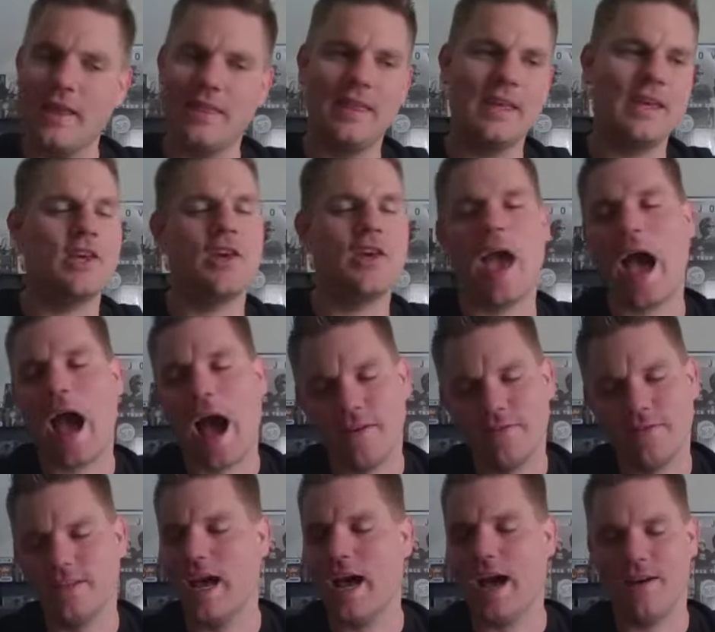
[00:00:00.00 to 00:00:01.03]
I think you
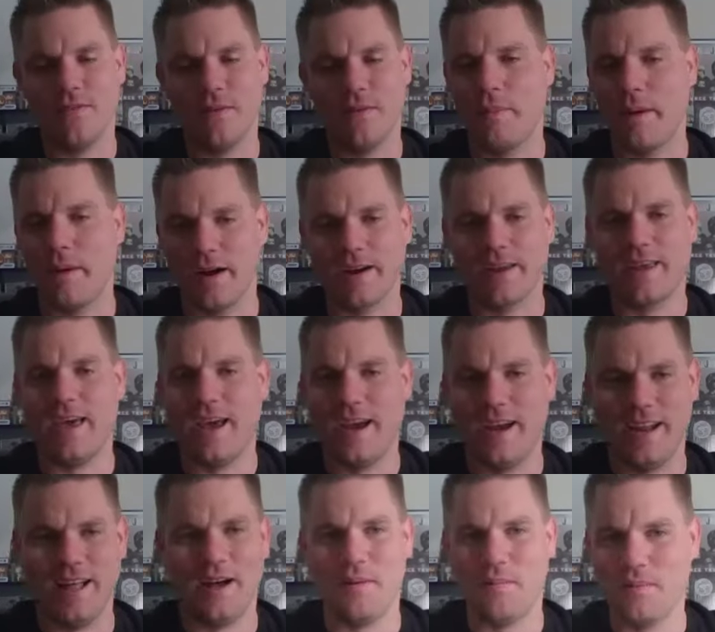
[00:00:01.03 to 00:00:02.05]
have to have a
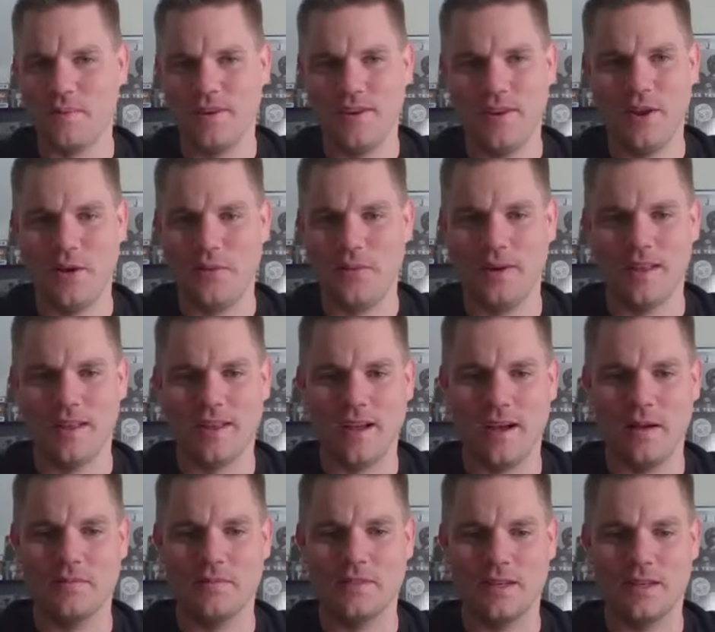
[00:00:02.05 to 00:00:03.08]
barricade up, you know, when it
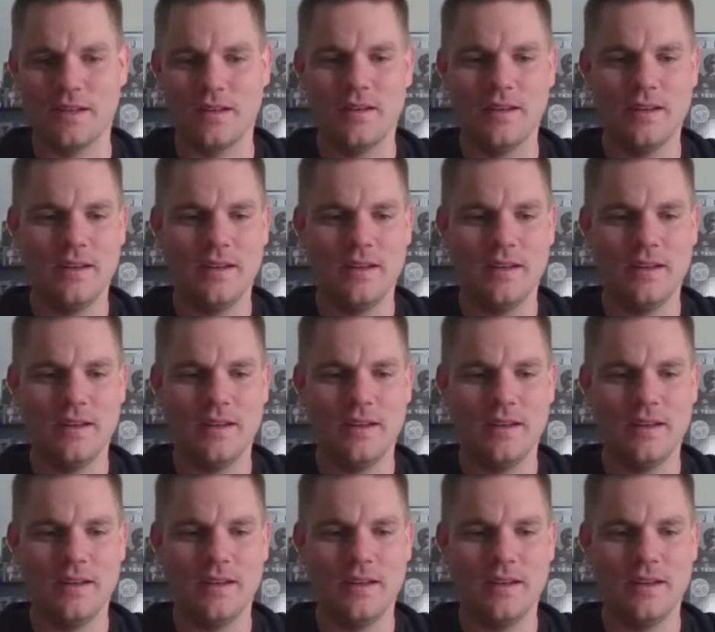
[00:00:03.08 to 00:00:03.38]
comes to you